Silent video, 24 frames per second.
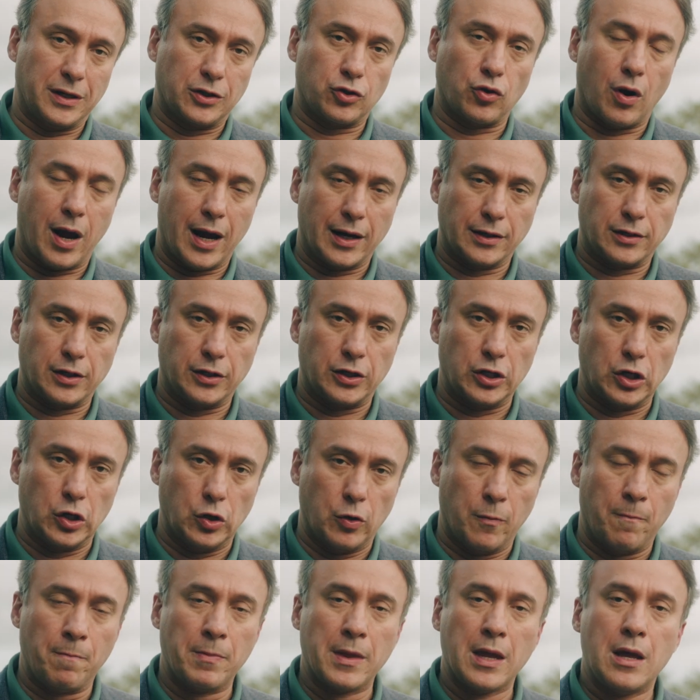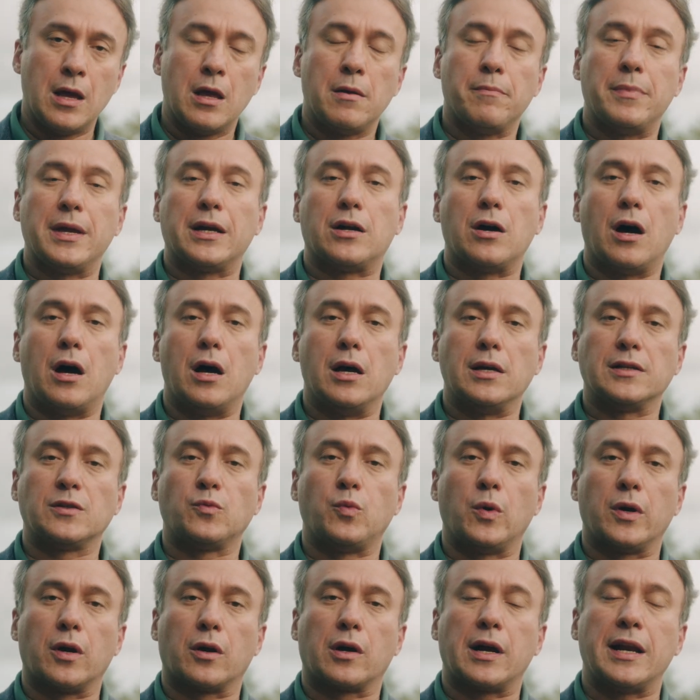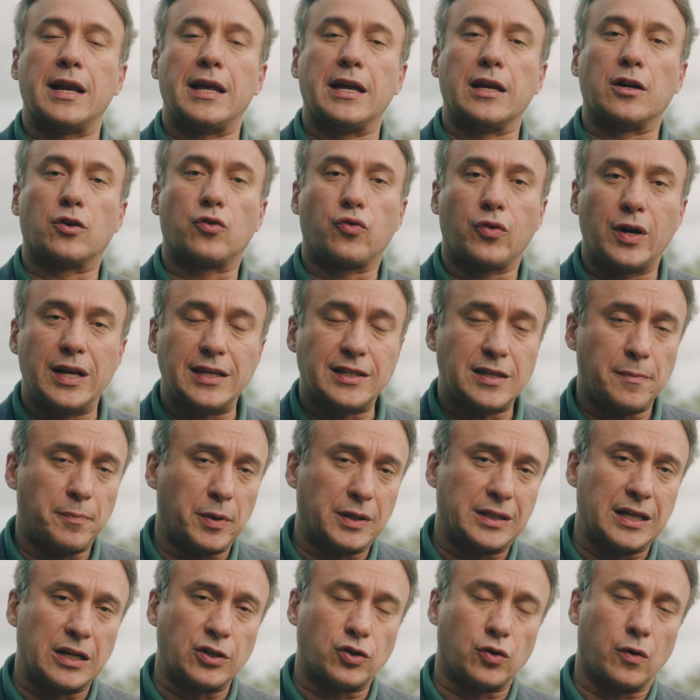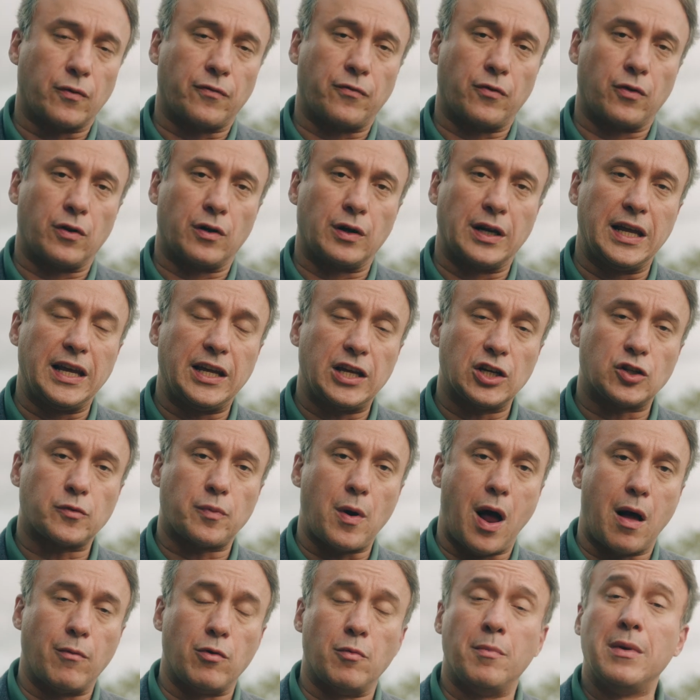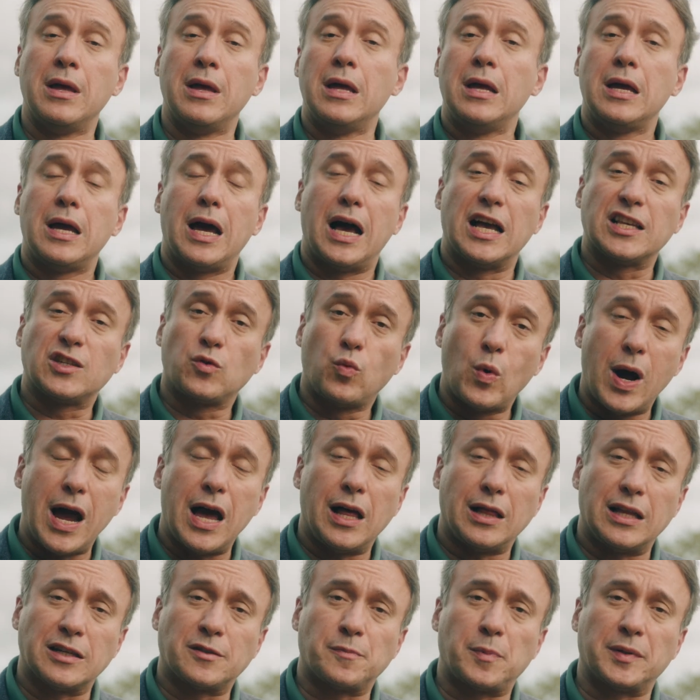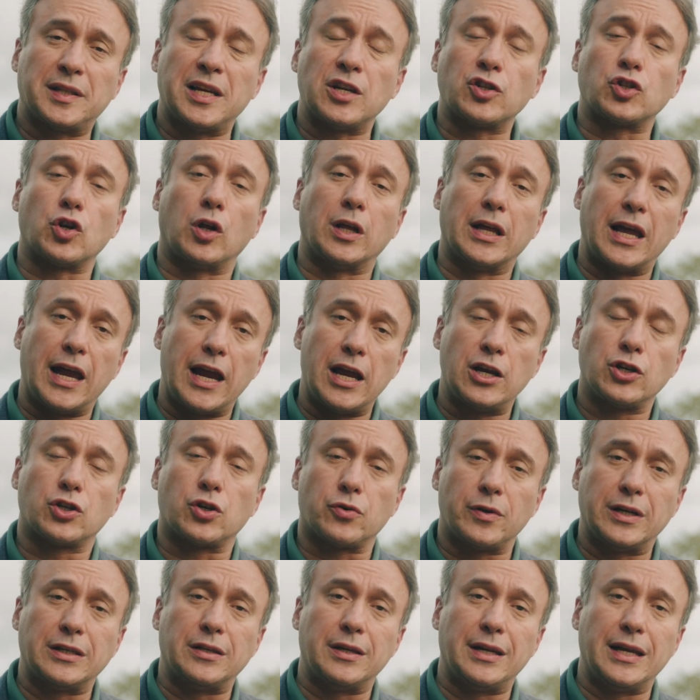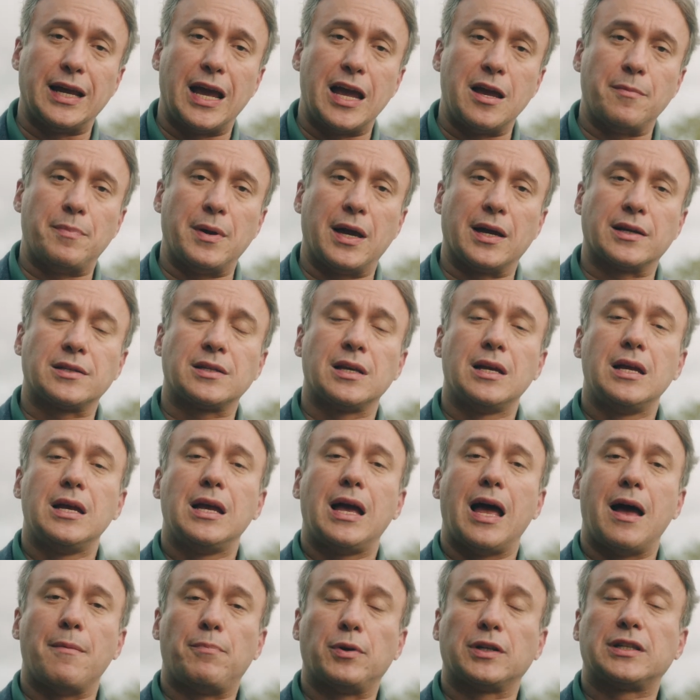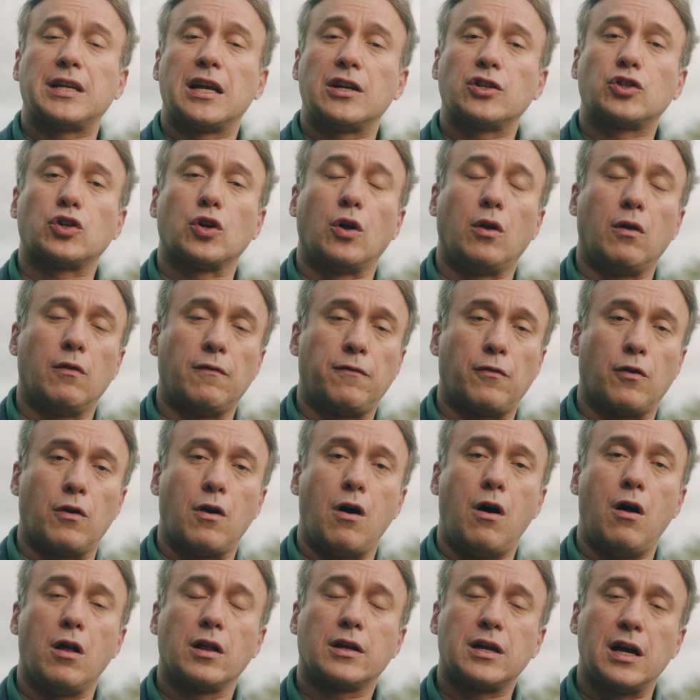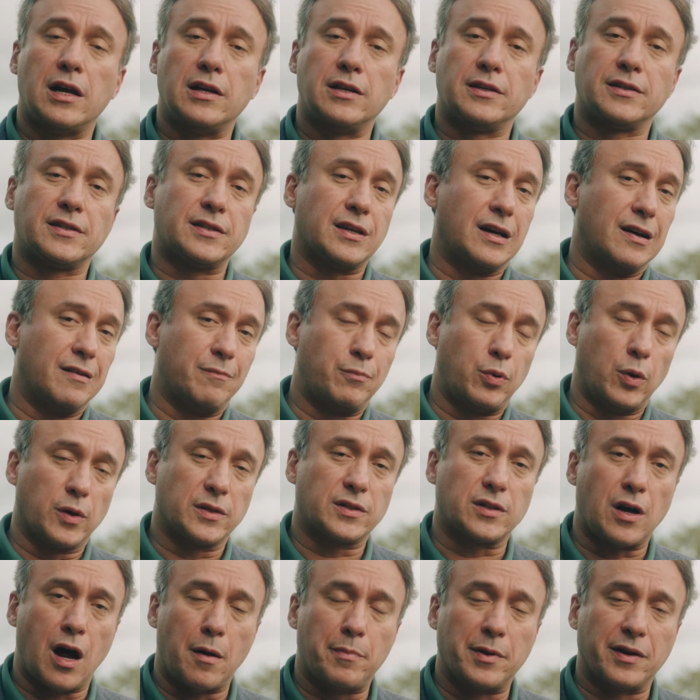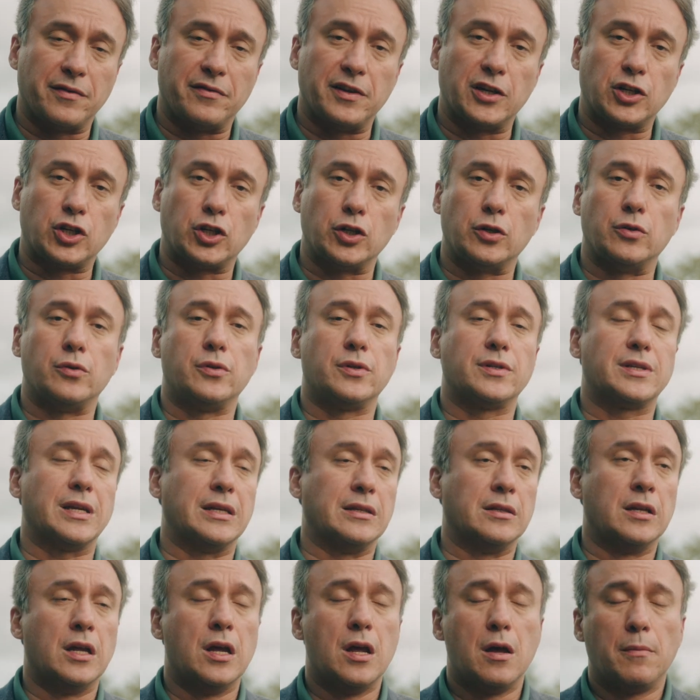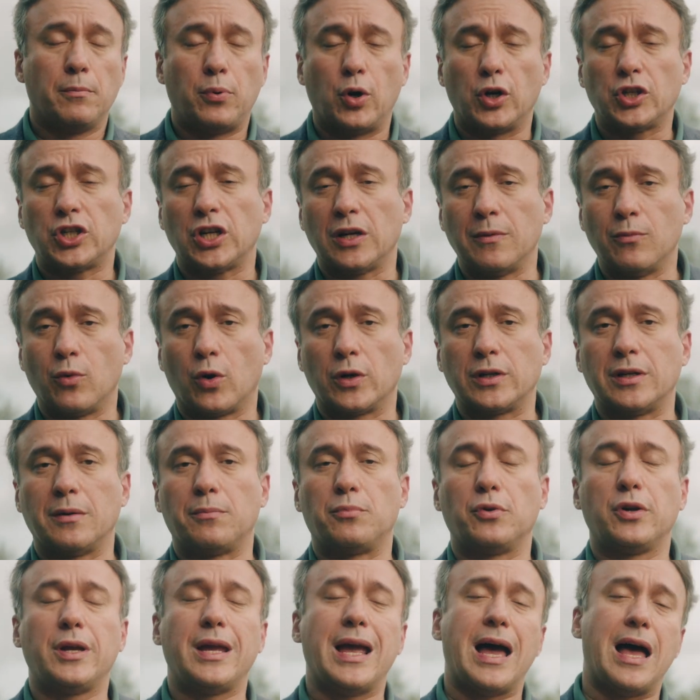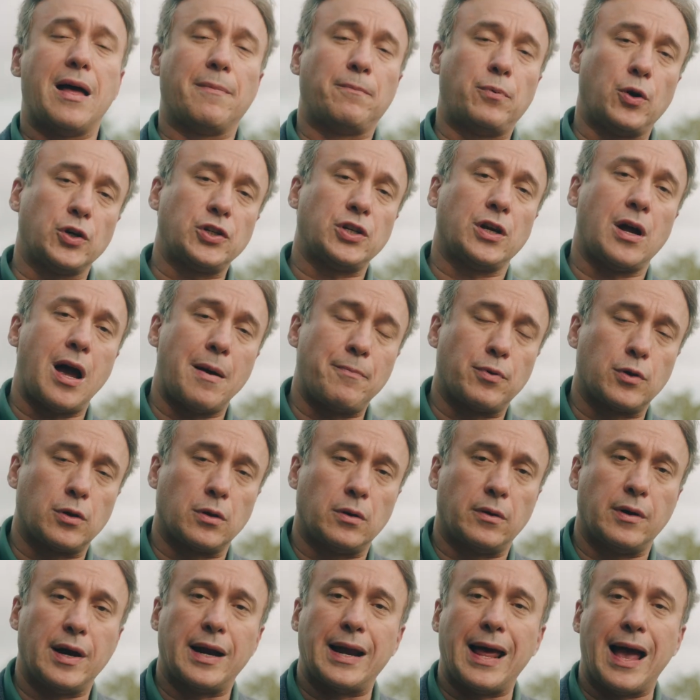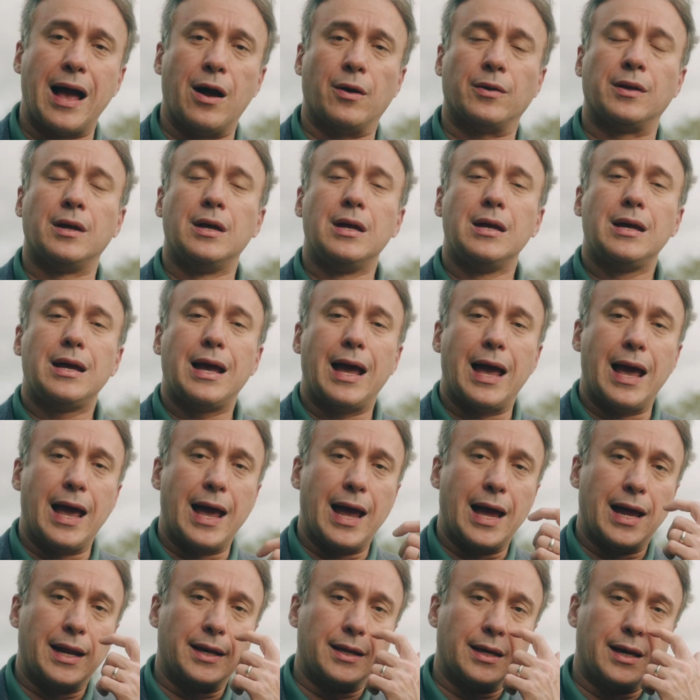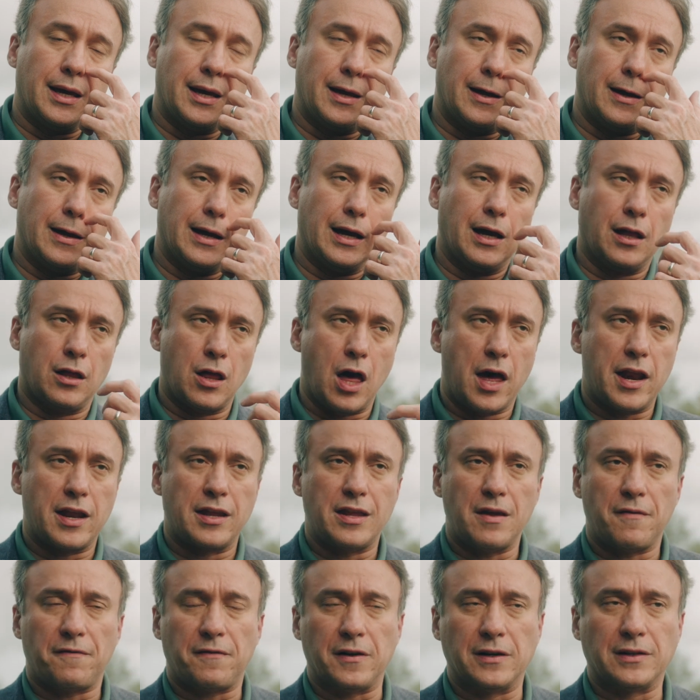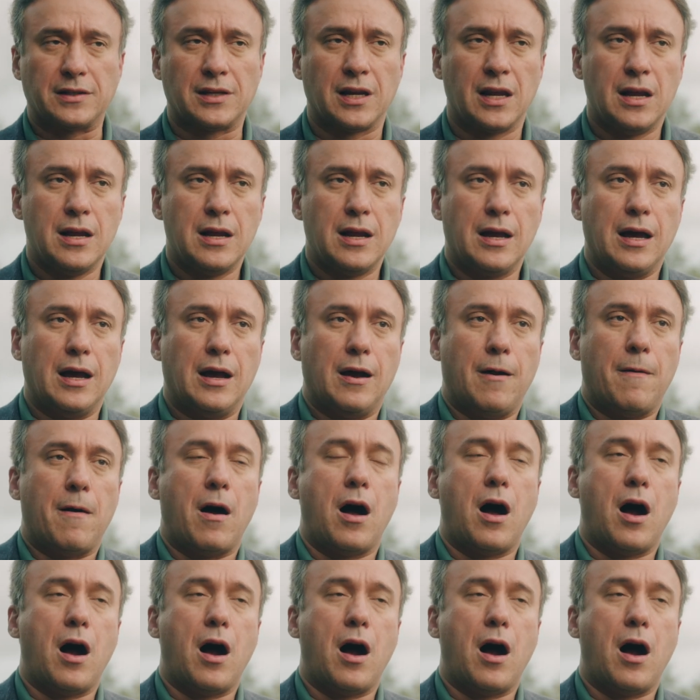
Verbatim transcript: be trying to do because we're going to increase the potential for leakage problem as well as potential injury to the apex and potential for all kinds of postoperative issues and pushing more debris out, pushing hypochlorite out, and uh, a lot of different, uh,